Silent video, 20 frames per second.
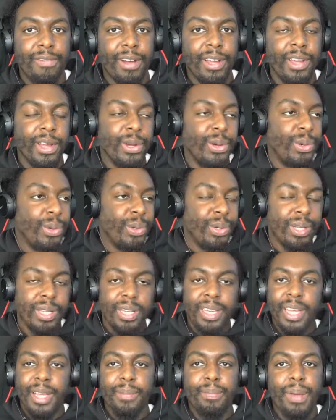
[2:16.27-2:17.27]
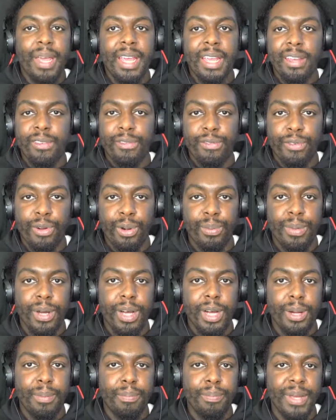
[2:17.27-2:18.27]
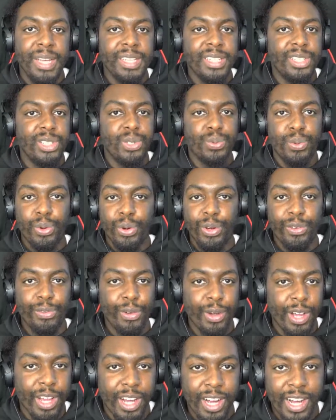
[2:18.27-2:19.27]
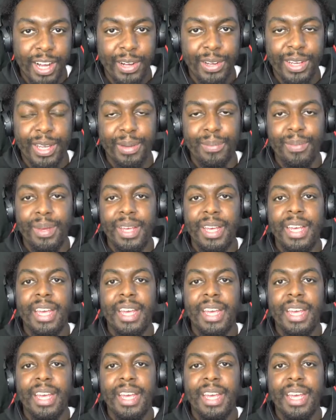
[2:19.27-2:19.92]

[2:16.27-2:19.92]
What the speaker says: I know Nick Pete from BT Sport is very high on him.